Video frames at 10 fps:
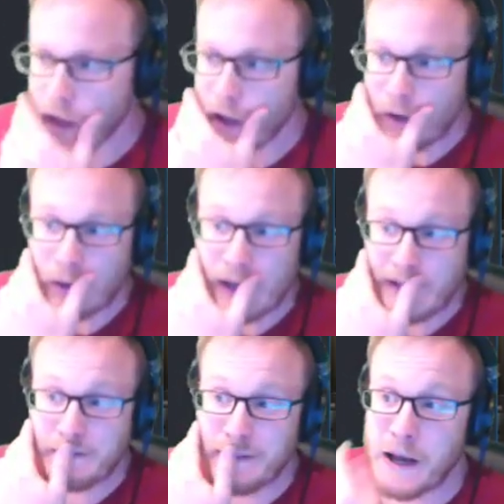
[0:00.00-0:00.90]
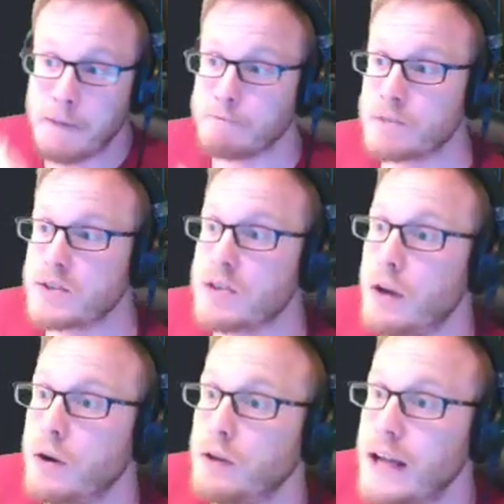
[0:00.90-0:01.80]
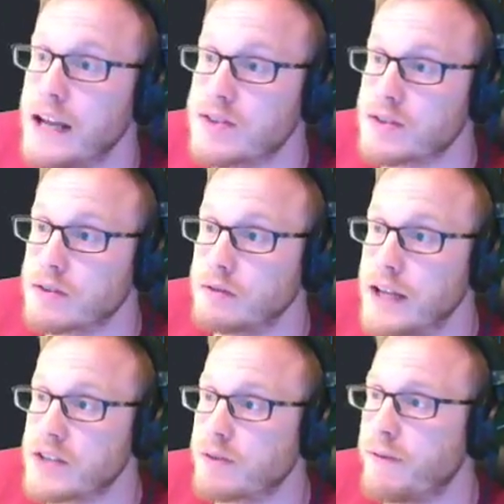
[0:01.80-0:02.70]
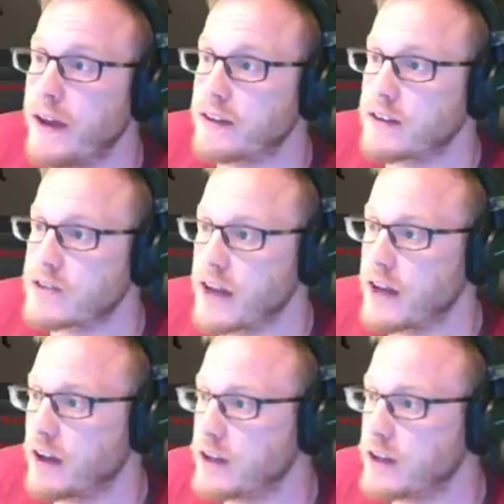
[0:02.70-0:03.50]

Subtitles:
Right. So let's affect this AI.